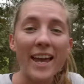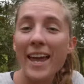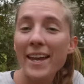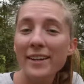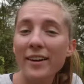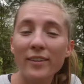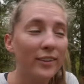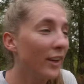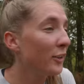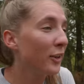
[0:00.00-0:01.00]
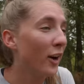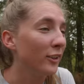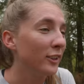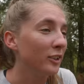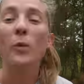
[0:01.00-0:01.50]
day, another
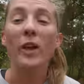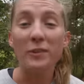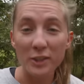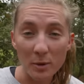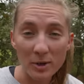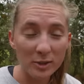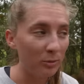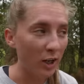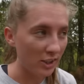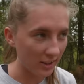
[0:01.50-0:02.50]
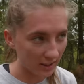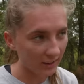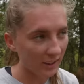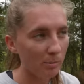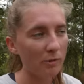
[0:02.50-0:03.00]
dollar. We have so much brush to
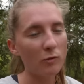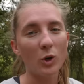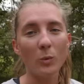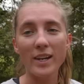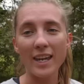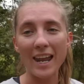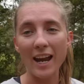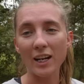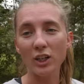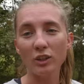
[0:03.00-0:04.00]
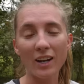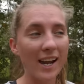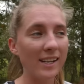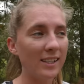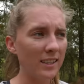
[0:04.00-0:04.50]
clear before we can
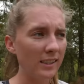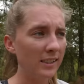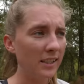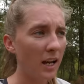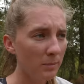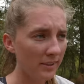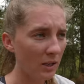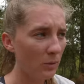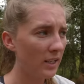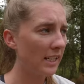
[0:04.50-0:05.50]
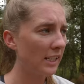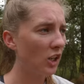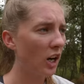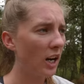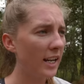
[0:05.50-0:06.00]
grind the stumps that we need
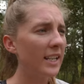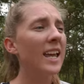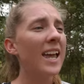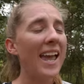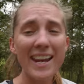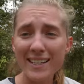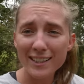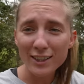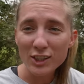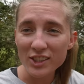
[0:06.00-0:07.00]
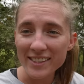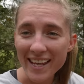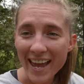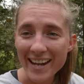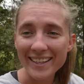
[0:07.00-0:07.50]
gone. And Dylan just
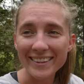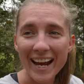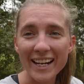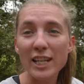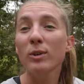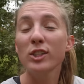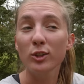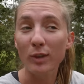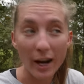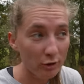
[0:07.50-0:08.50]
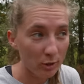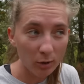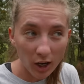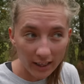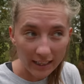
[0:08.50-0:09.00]
said that he wants gravel
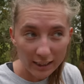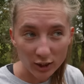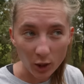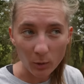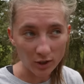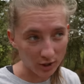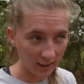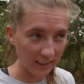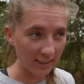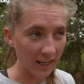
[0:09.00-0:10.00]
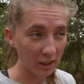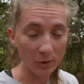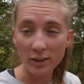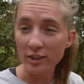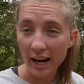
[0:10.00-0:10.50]
brought in to go under the container,
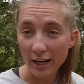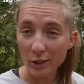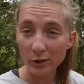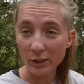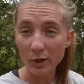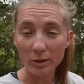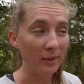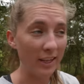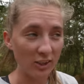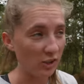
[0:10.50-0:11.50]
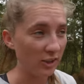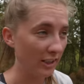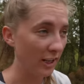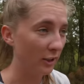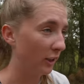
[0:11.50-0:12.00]
which I agree with, but that's just
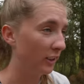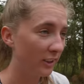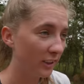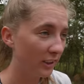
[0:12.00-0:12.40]
another